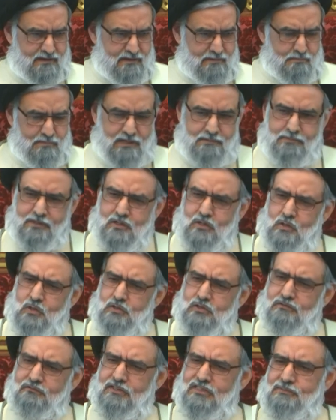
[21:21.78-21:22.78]
But
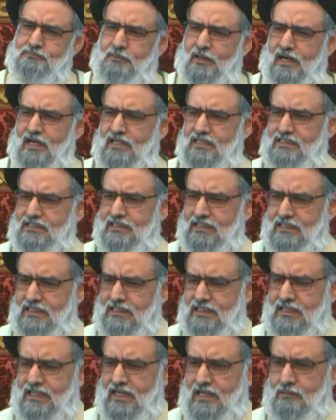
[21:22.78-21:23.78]
because of his
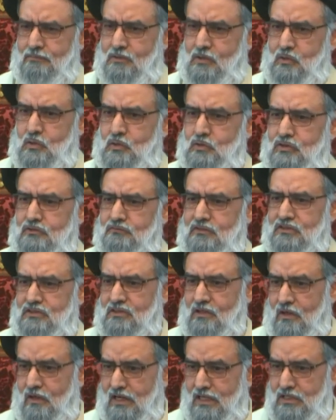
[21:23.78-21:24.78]
piety and because of his
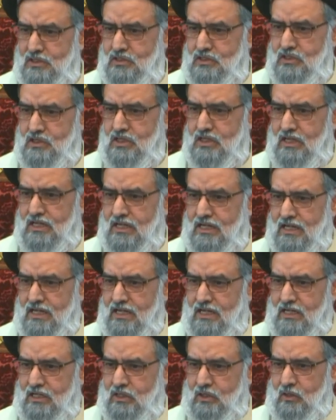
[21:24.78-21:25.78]
knowledge,
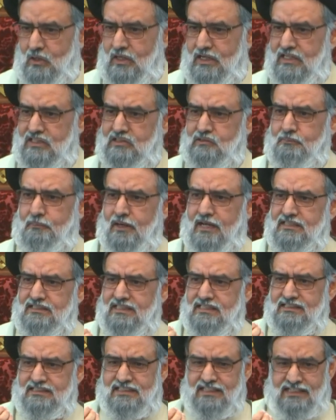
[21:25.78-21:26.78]
you know, his
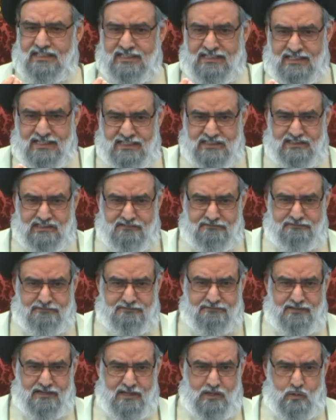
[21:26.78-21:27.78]
presence in Najaf
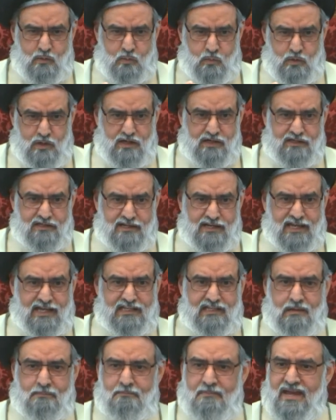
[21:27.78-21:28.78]
worked
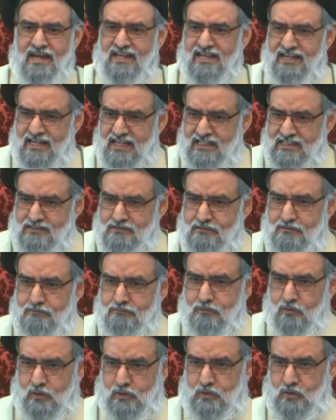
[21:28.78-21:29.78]
like a magnet
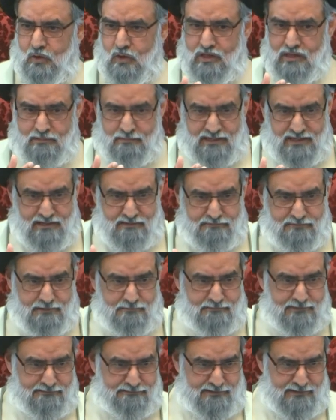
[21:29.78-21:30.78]
for the ulama
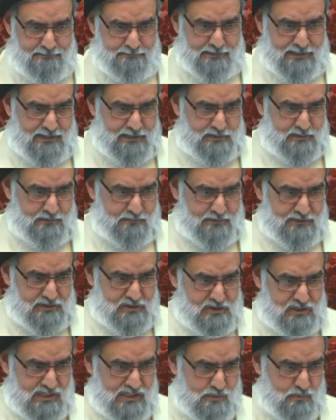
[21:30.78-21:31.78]
from different parts of the
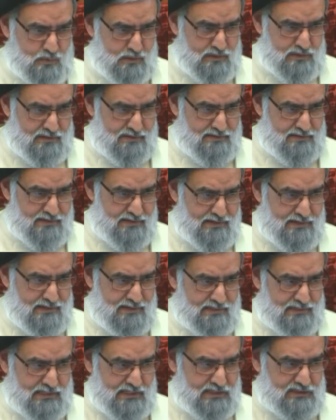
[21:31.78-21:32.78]
Shia world.
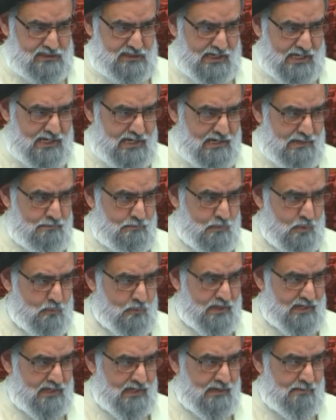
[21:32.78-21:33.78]
They started
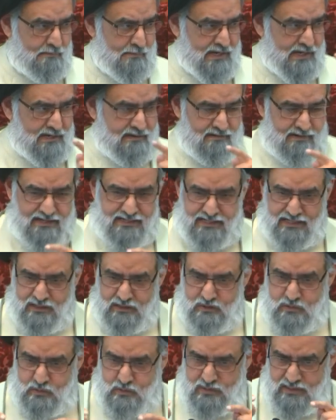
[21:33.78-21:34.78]
moving and
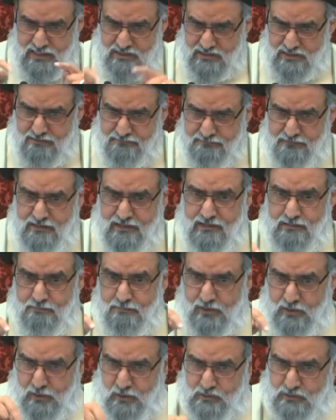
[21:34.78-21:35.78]
migrating to Najaf
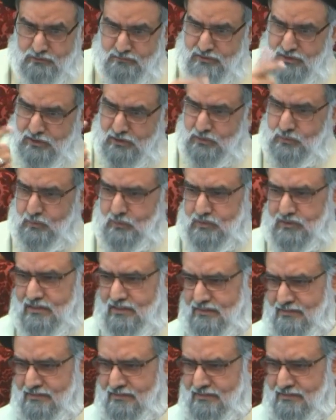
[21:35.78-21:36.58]
because of Sheikh Tusi.